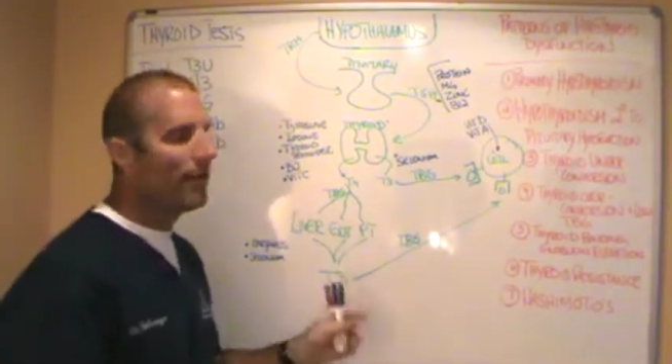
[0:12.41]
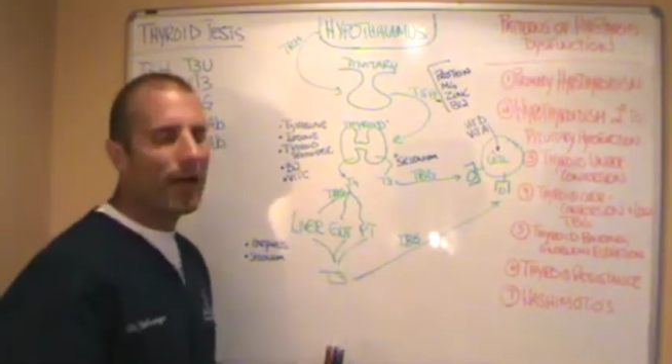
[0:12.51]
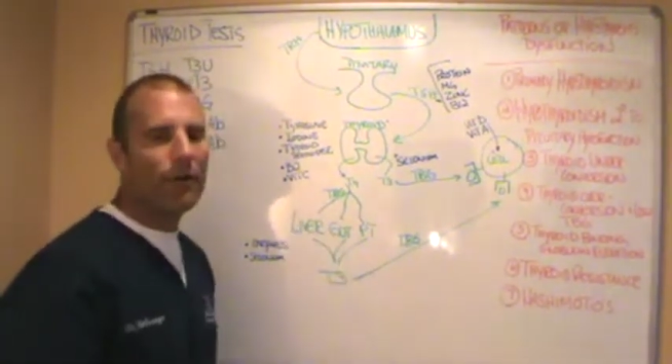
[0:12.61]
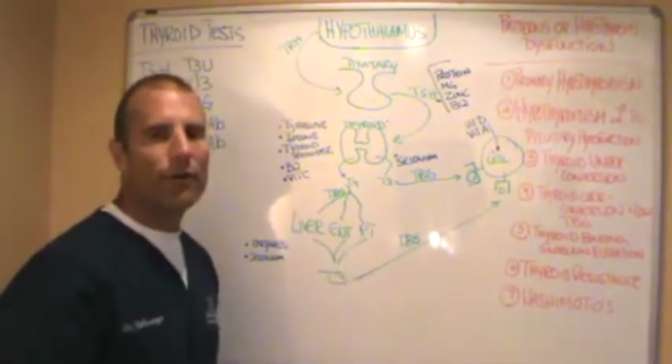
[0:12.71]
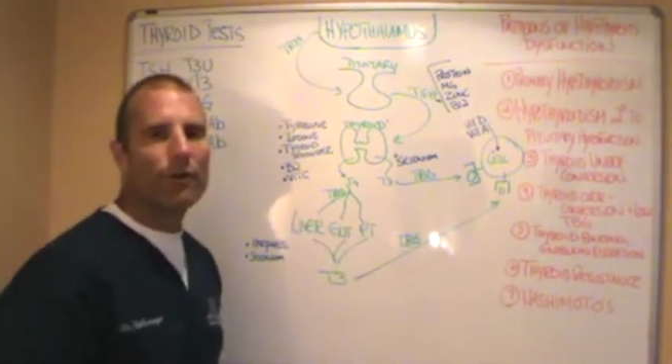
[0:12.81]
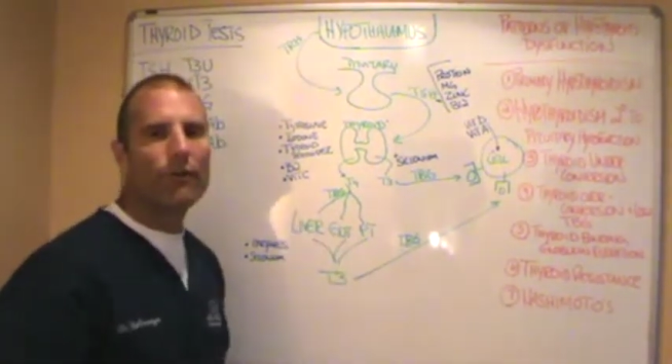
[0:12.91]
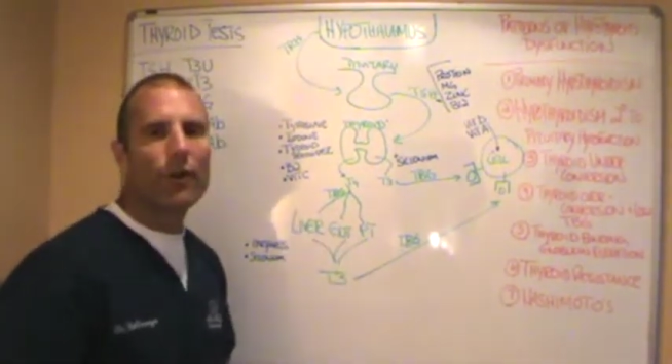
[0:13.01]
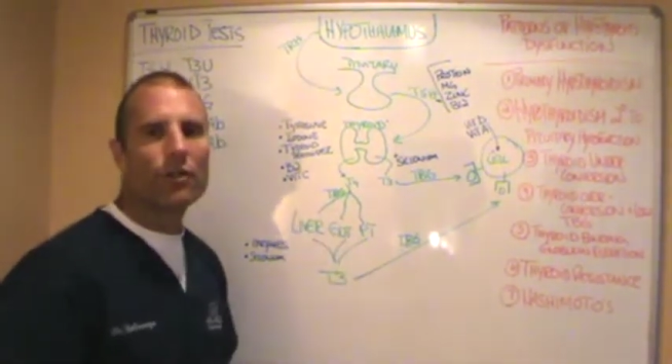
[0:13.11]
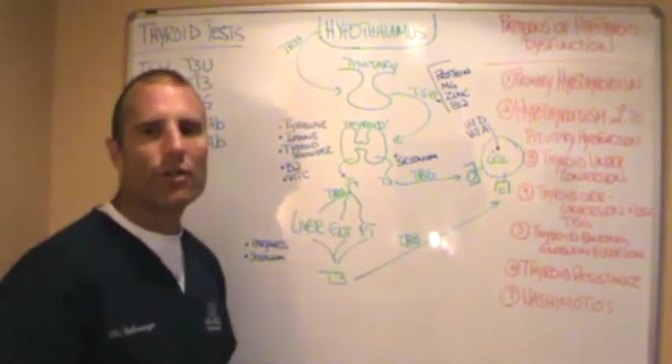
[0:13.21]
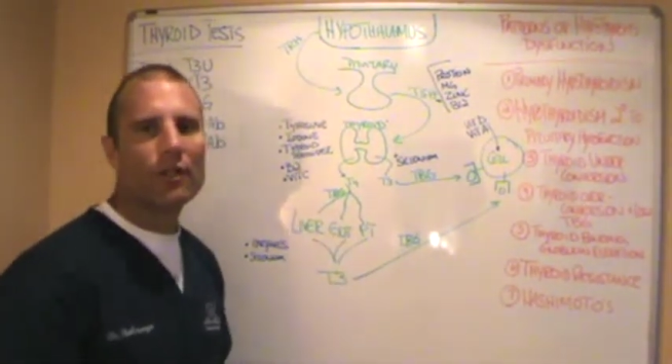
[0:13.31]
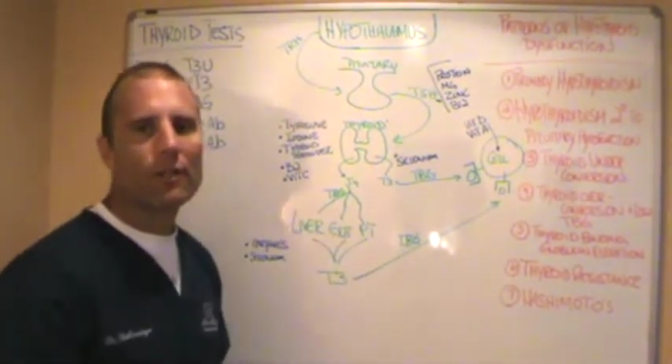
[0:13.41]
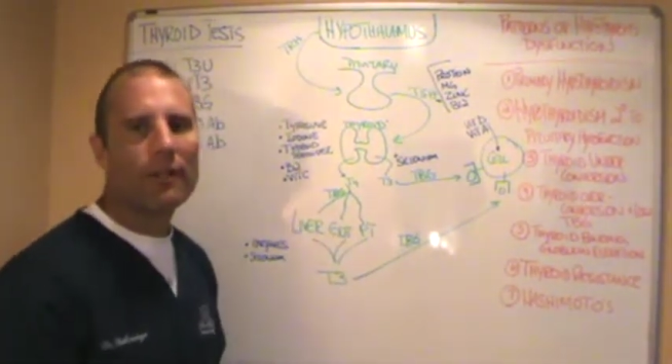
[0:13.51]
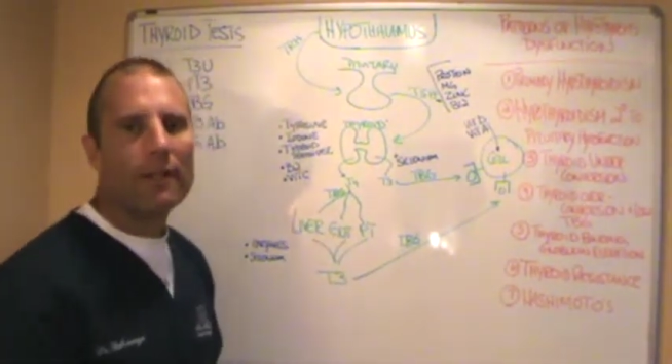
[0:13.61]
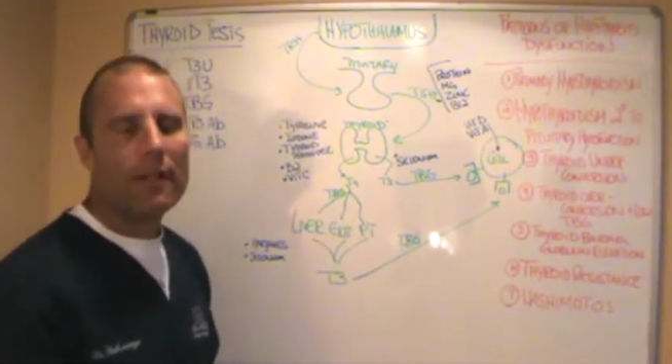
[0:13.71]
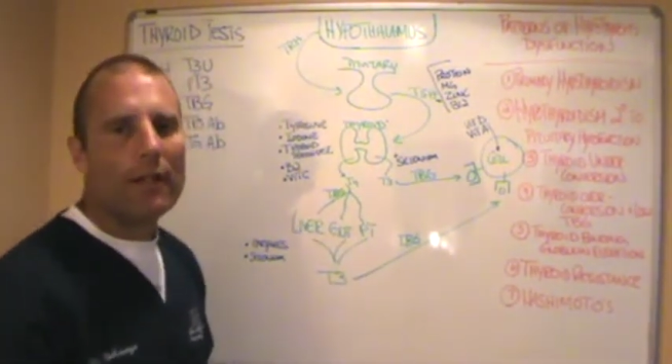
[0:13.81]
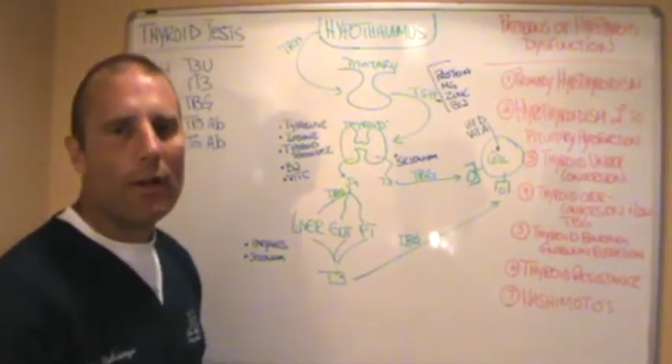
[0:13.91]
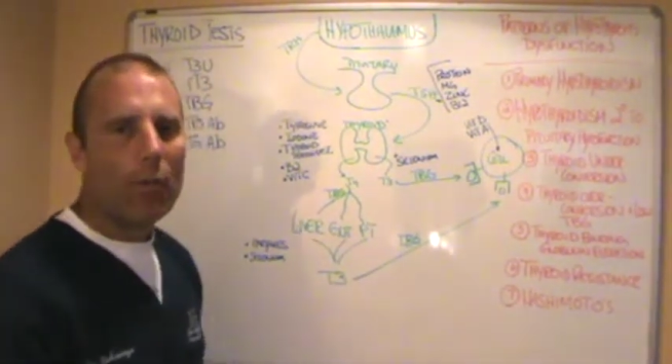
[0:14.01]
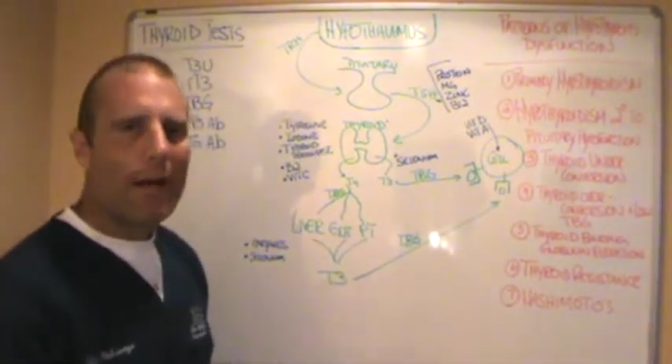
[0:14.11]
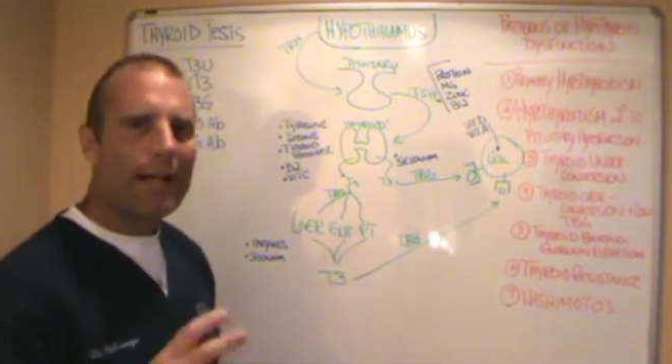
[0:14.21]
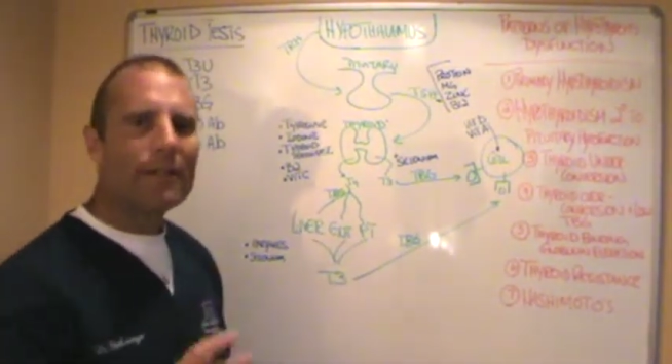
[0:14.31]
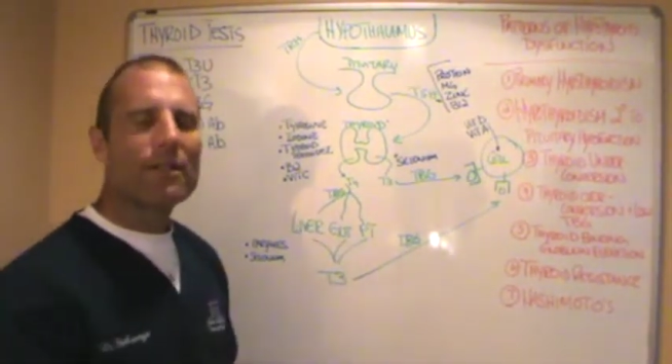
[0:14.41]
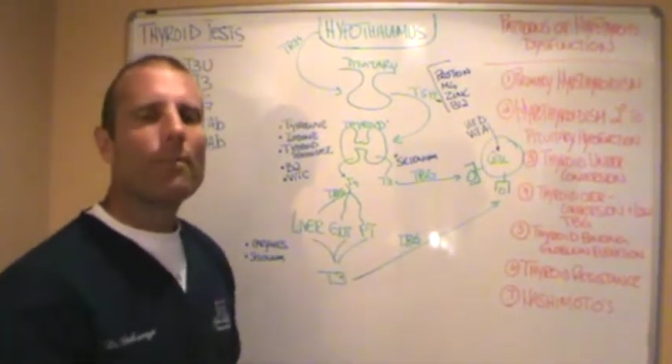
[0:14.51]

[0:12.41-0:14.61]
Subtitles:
the thyroid function and why it's